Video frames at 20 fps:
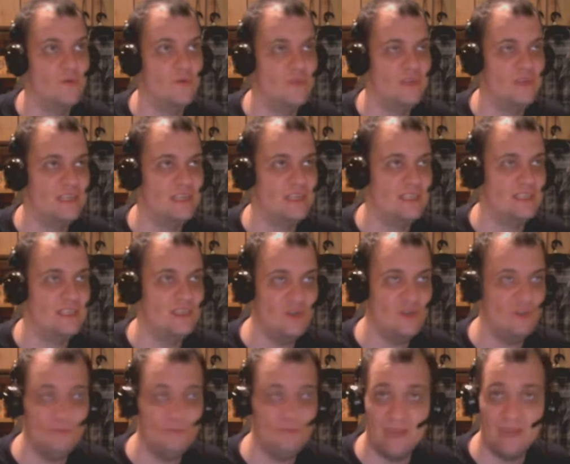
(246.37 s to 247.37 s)
we saw
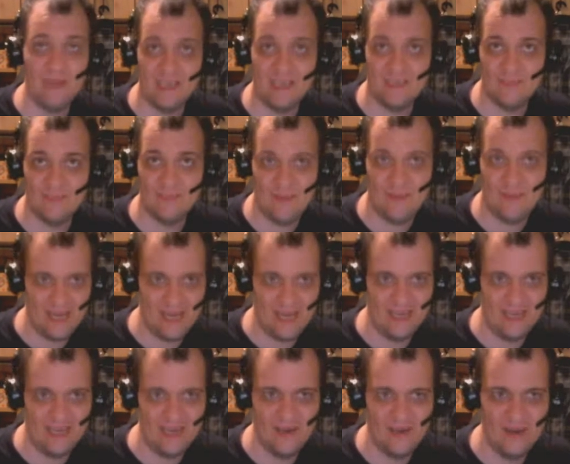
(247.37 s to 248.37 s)
Pinkie Pie
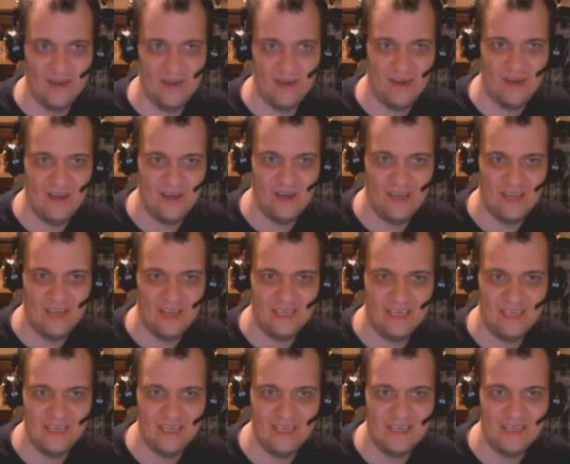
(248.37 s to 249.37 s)

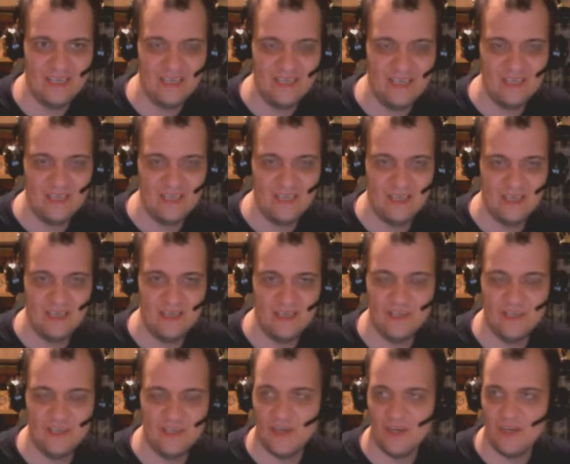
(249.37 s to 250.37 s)
in
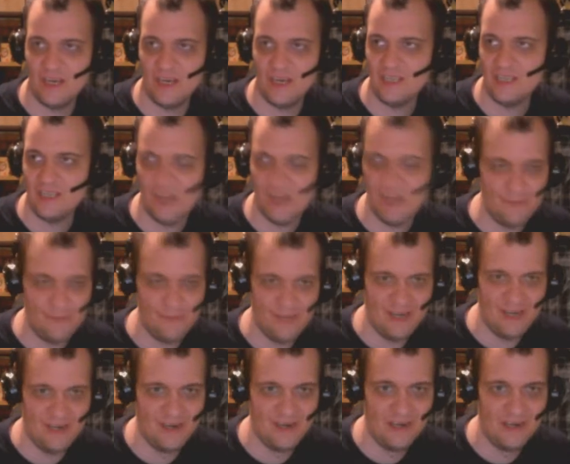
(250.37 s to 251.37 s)
the Crystal
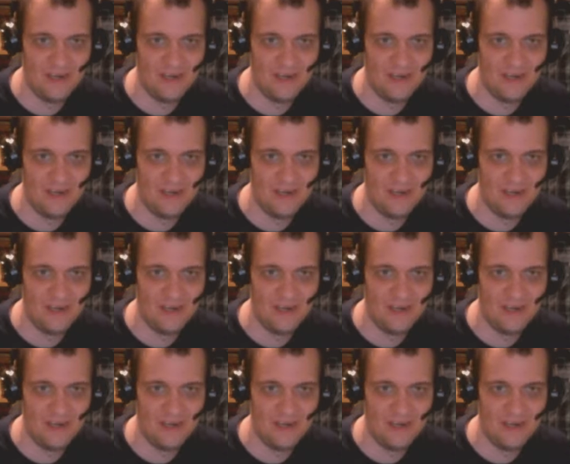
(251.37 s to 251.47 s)
Empire.